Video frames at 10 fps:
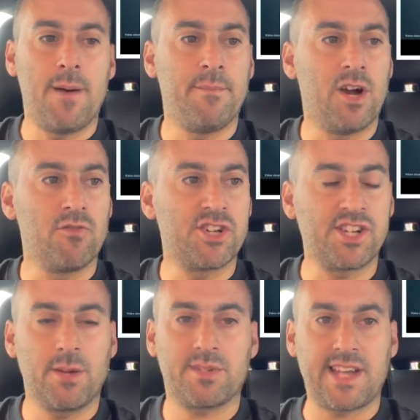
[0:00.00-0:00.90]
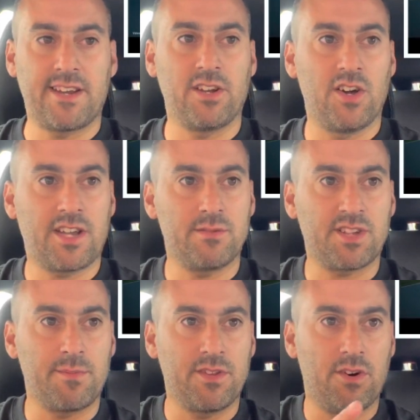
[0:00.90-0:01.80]
Originally it was sounding like it was
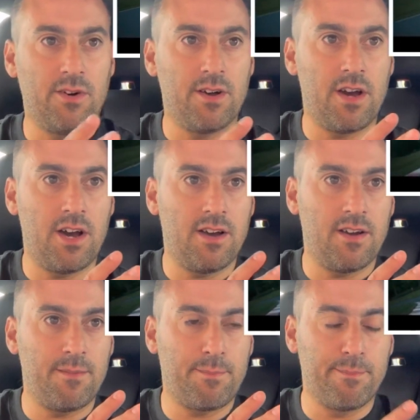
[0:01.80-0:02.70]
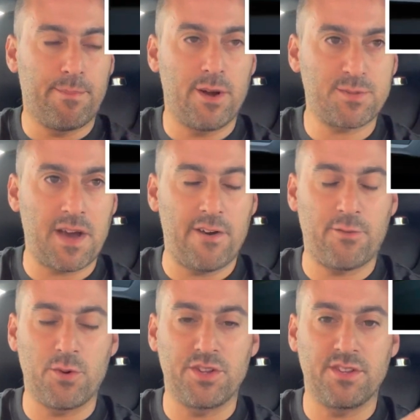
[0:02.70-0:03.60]
going to be the most
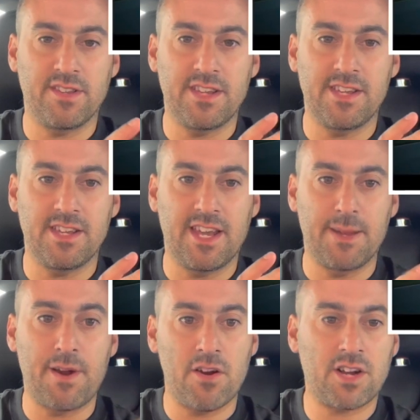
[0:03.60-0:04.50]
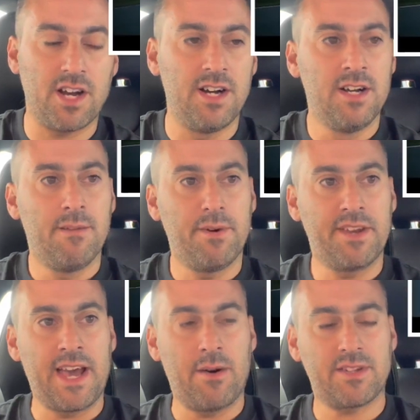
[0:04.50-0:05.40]
powerful in America, but
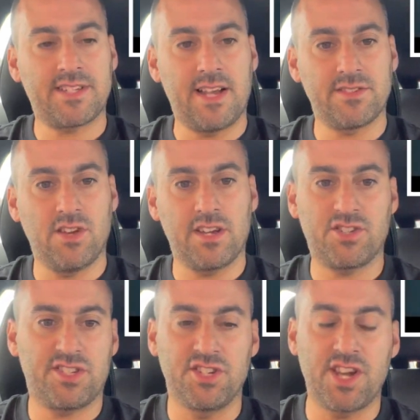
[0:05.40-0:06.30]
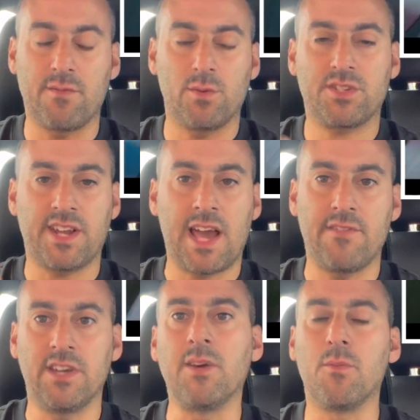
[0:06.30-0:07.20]
now it sounds like just in general it's going to
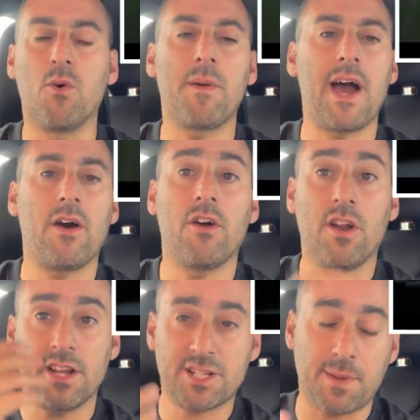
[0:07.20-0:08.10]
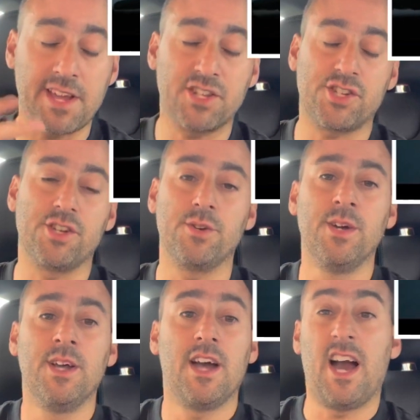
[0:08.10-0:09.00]
have a little more power. I'll explain to you
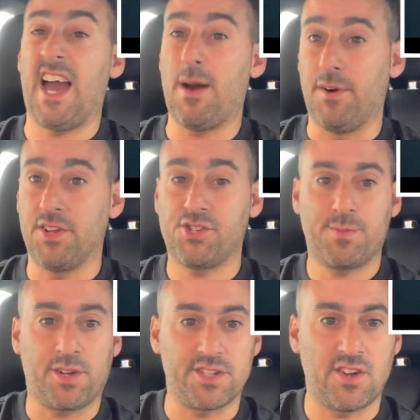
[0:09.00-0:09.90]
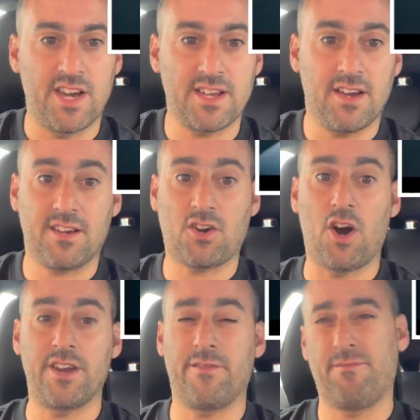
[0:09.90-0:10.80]
how much, because I
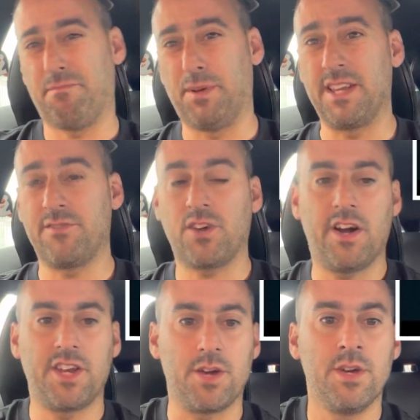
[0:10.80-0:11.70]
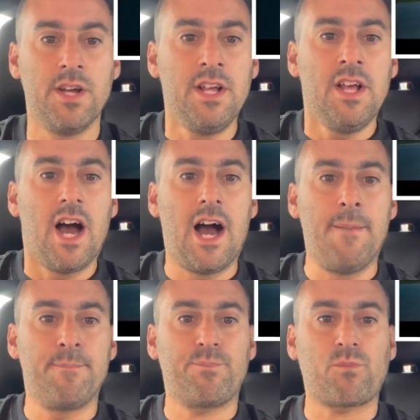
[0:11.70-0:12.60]
kind of believe that I know.
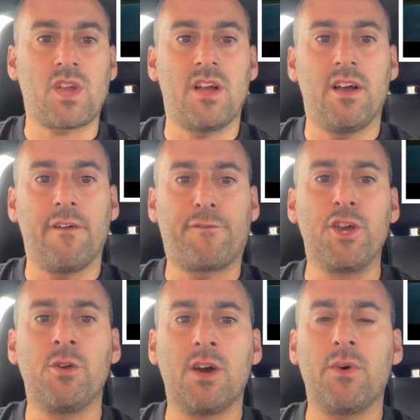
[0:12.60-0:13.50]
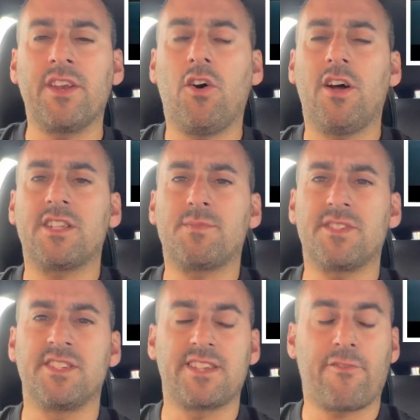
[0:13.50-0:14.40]
A few little
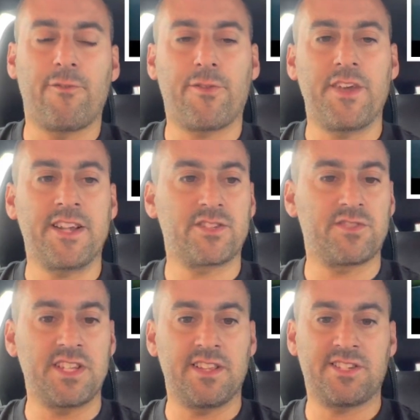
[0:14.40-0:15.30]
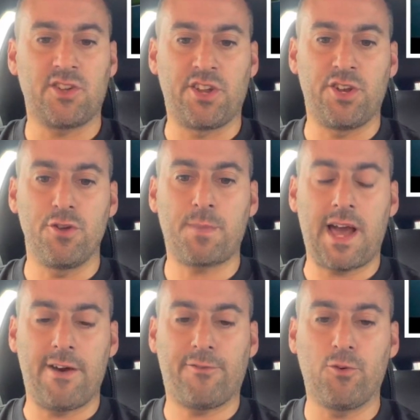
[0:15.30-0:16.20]
enhancements and different things. Obviously this is on a new
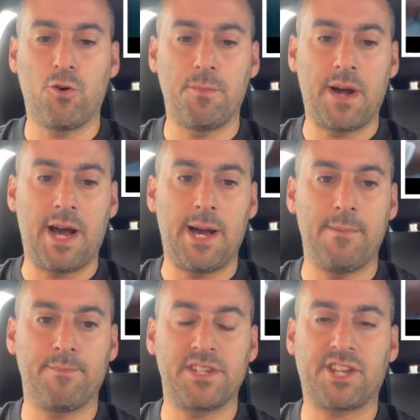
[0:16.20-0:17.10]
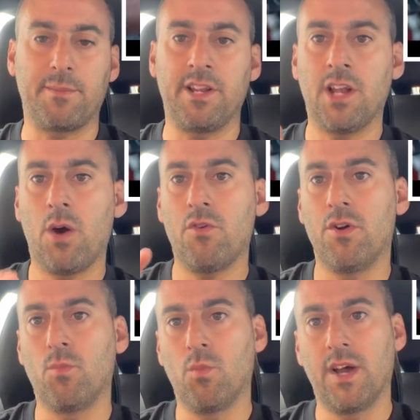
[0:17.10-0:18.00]
platform. It's going to be
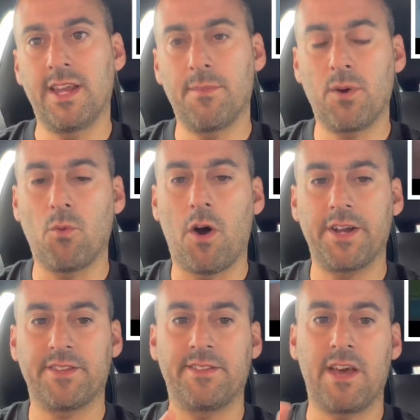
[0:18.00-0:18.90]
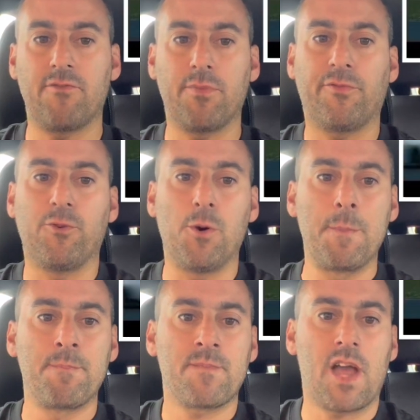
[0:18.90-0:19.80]
lower and a little bit wider than ever before.
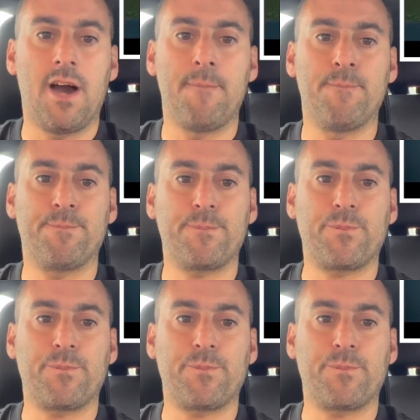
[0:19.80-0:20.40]
Some